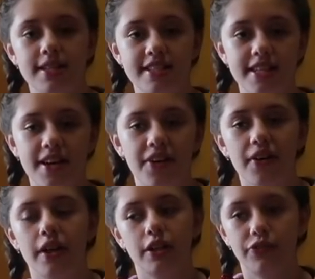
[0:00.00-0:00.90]

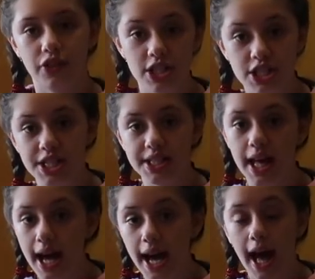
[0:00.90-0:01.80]
So the first thing
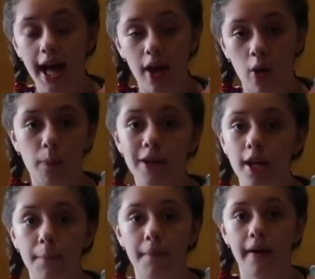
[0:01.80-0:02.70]
that I open
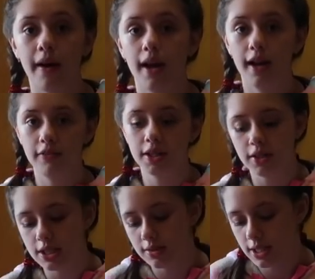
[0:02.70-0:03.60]
up on every
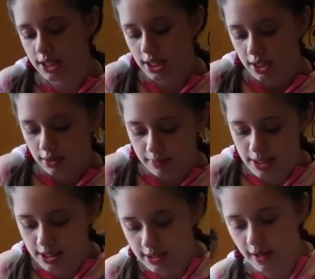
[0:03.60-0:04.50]
Christmas,
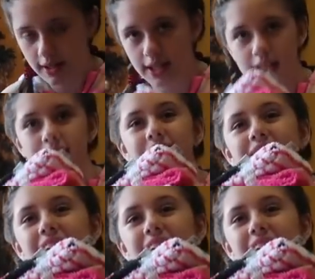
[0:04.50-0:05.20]
this stocking.